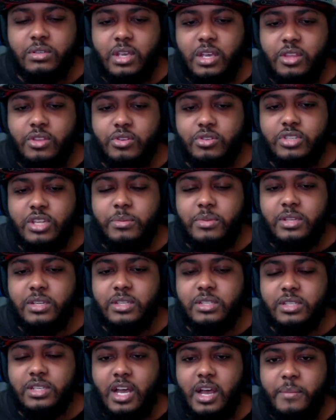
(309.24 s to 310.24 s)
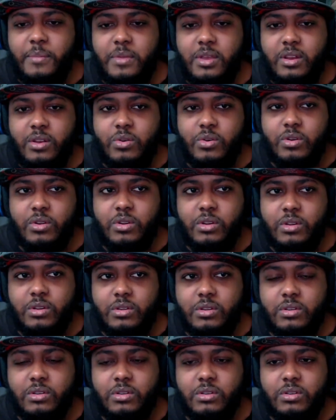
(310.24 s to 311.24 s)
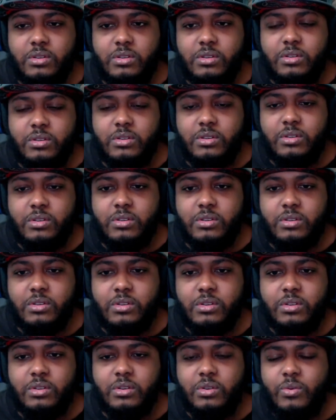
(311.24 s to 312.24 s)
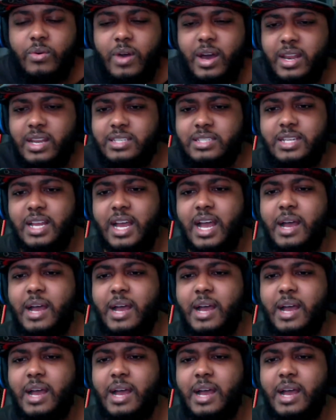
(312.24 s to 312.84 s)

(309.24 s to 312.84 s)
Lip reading: Either something is coming or... Why did it stop?